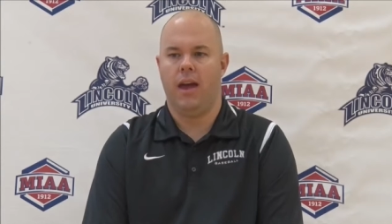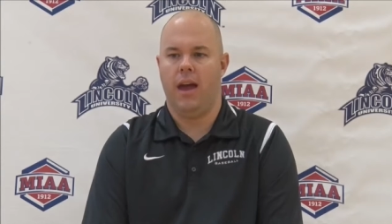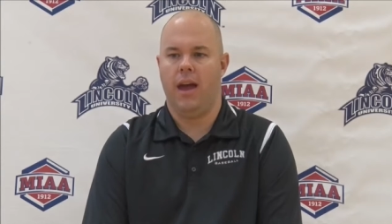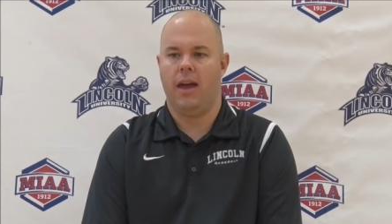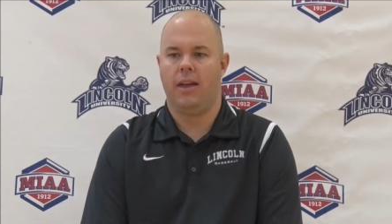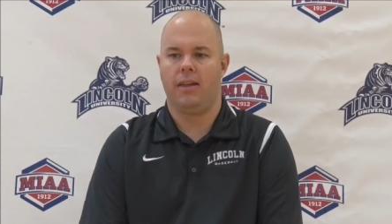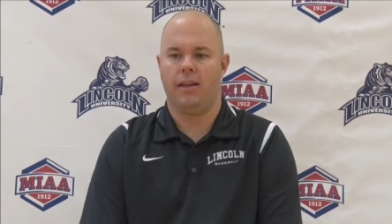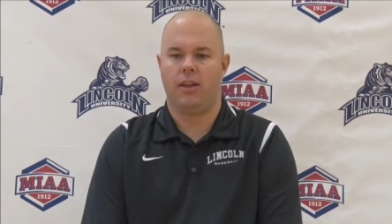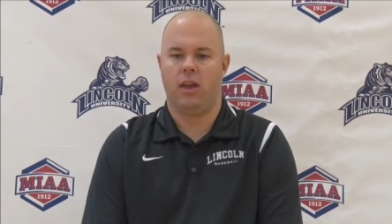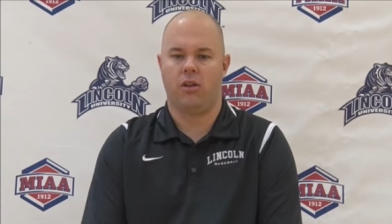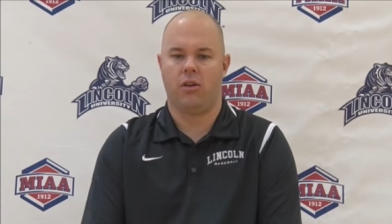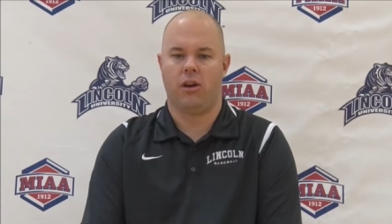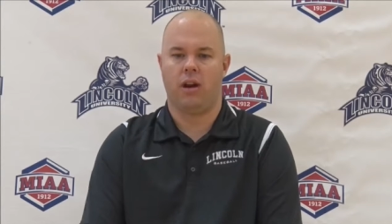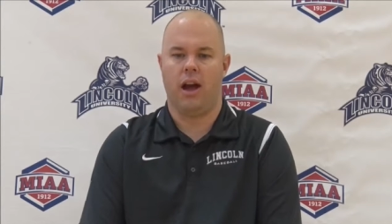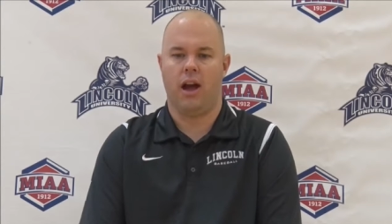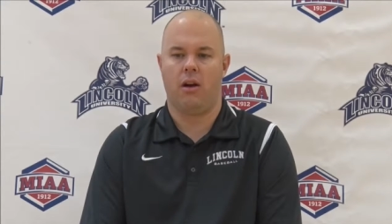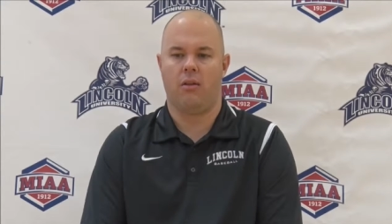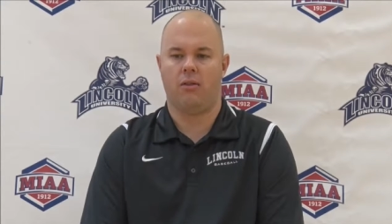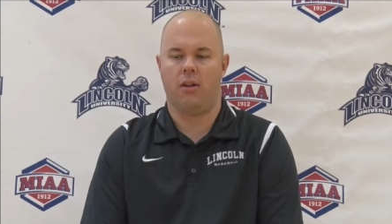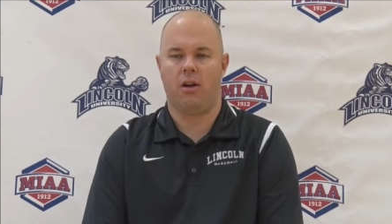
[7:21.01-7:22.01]
And another
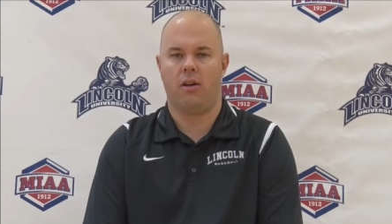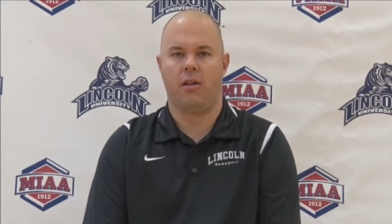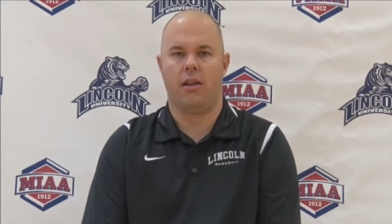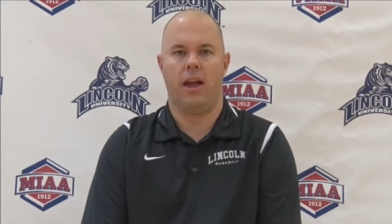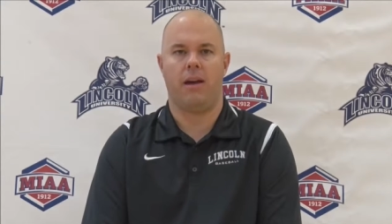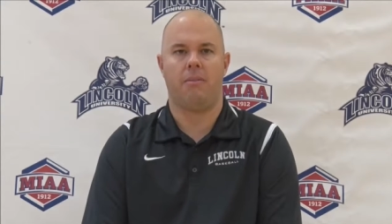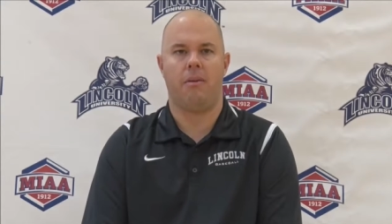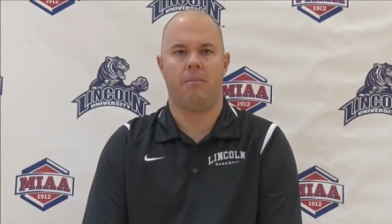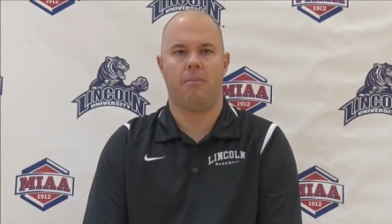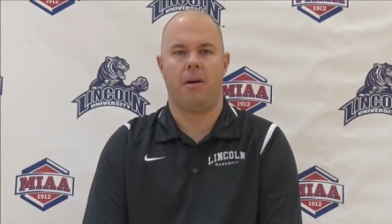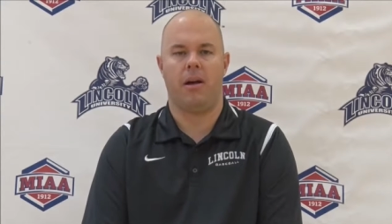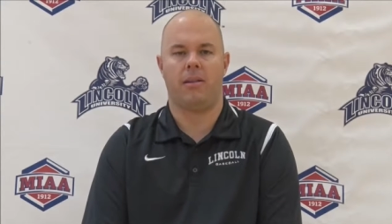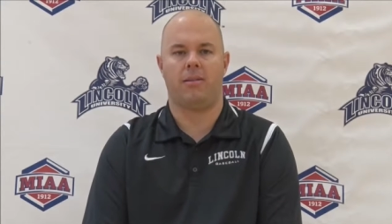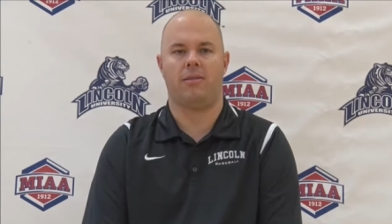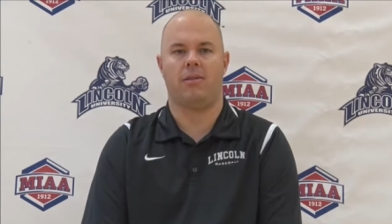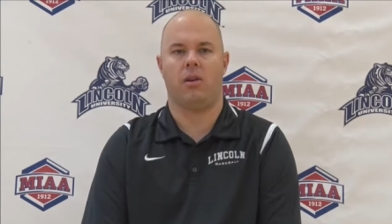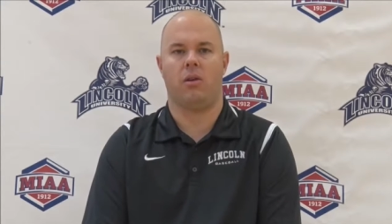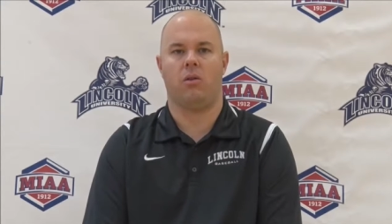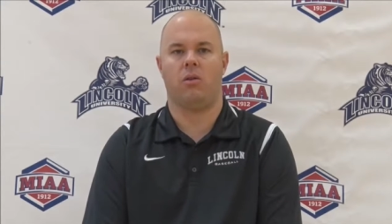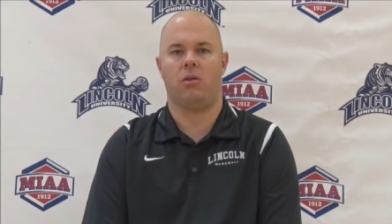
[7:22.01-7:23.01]
guy over there, Laban
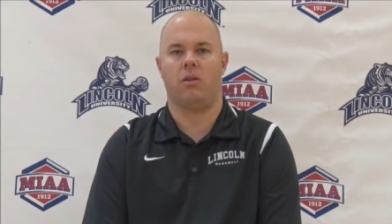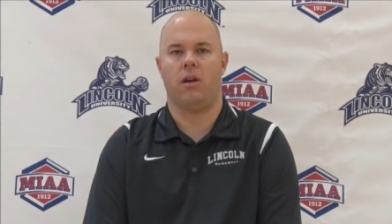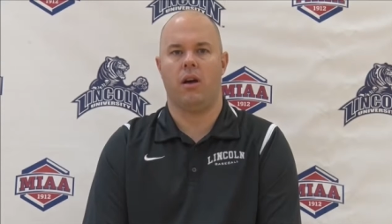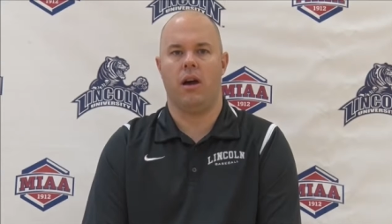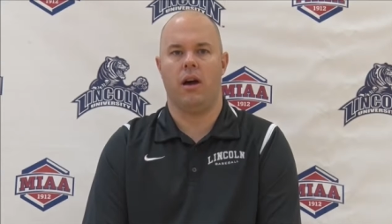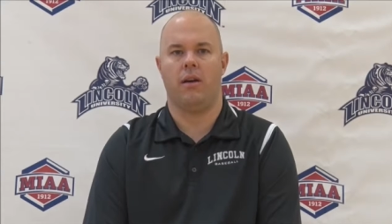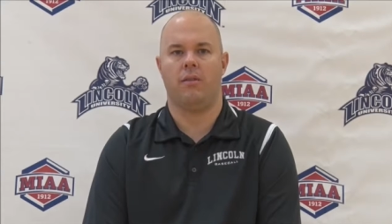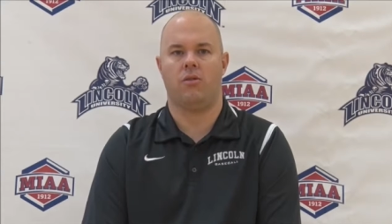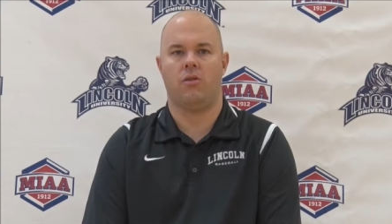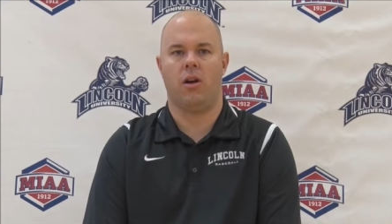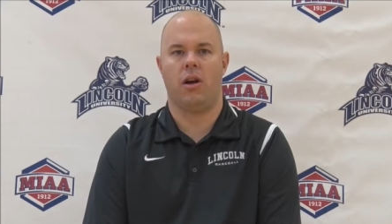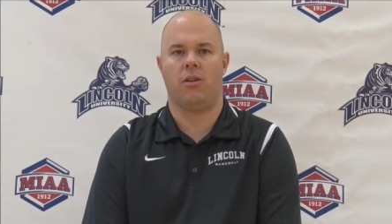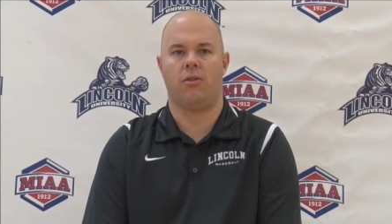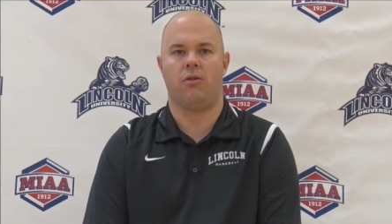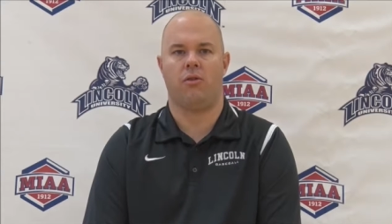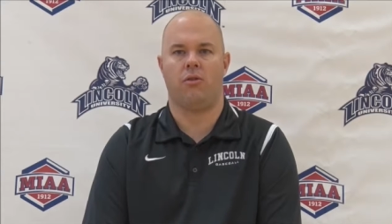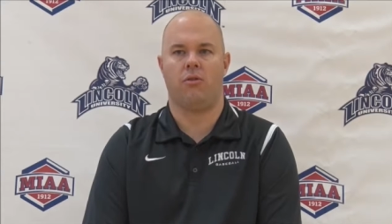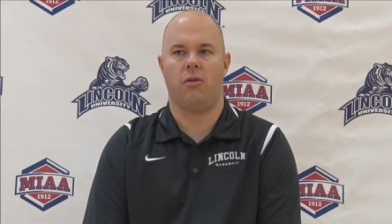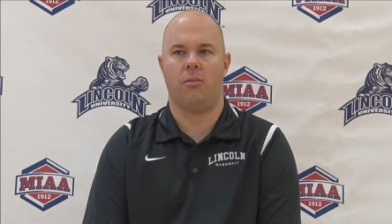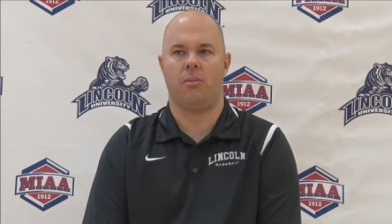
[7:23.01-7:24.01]
Petzel, uh,
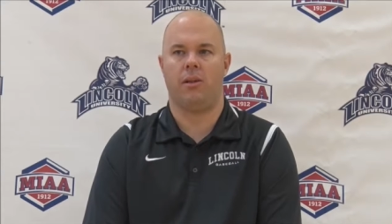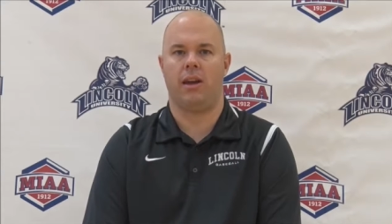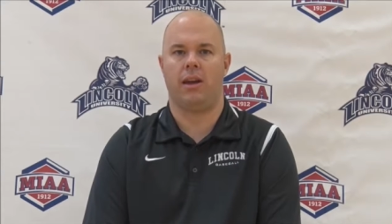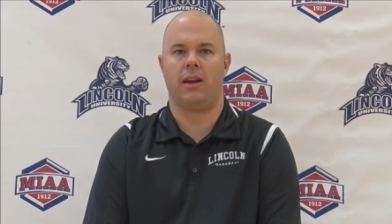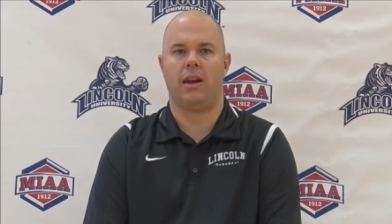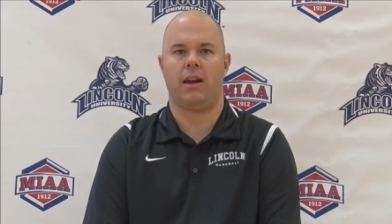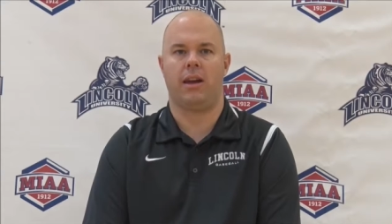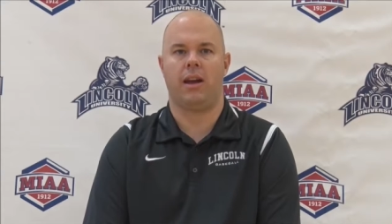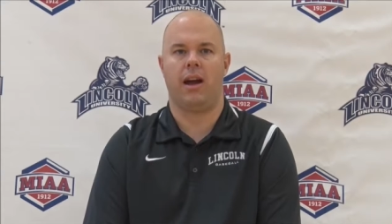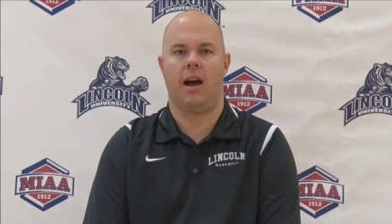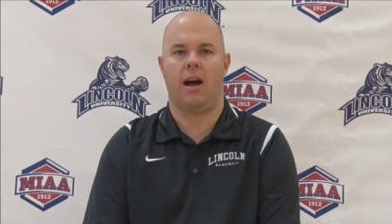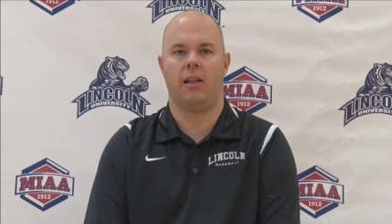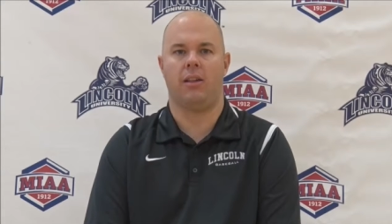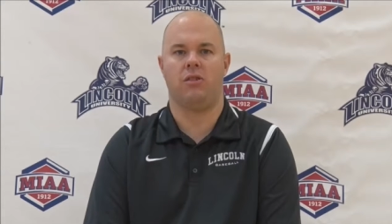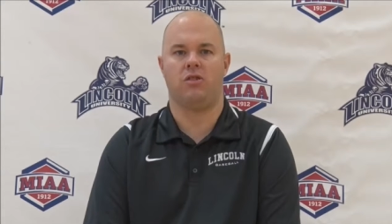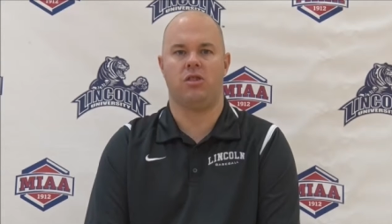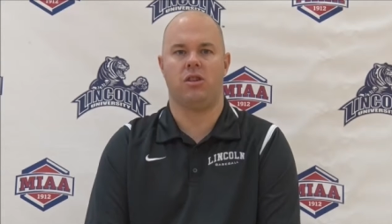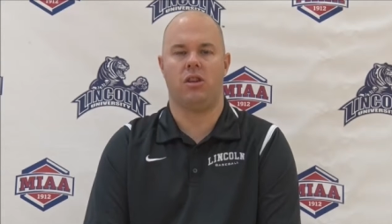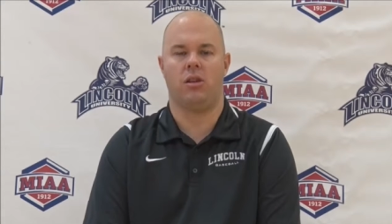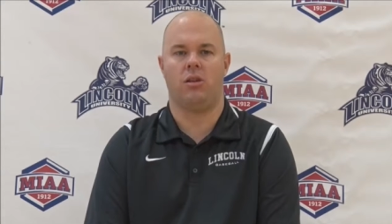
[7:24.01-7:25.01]
transferred from Lincoln
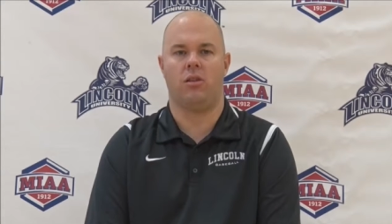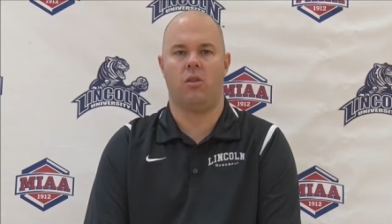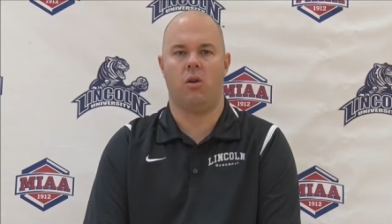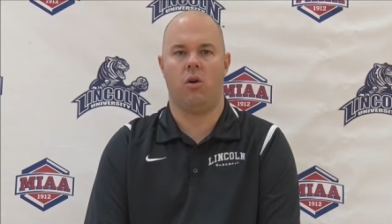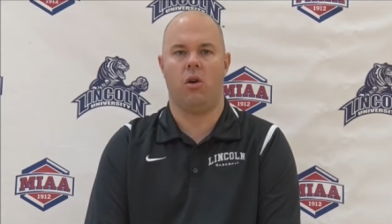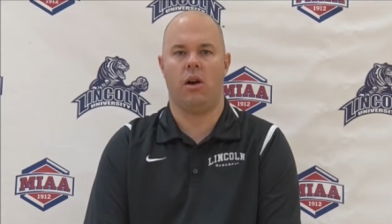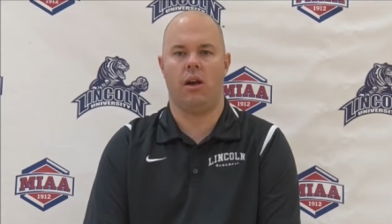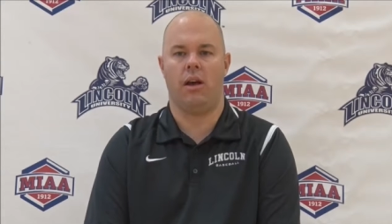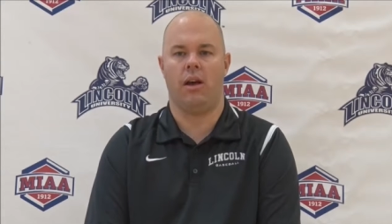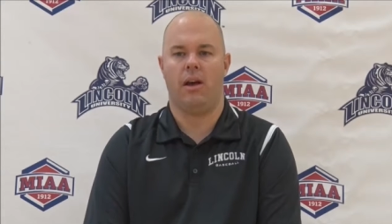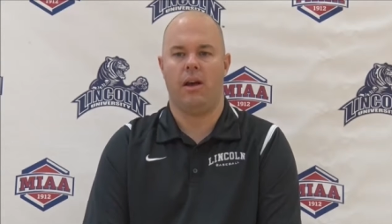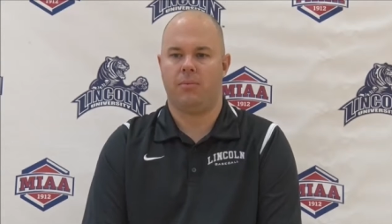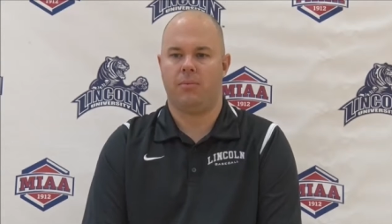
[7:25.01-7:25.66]
College in Illinois.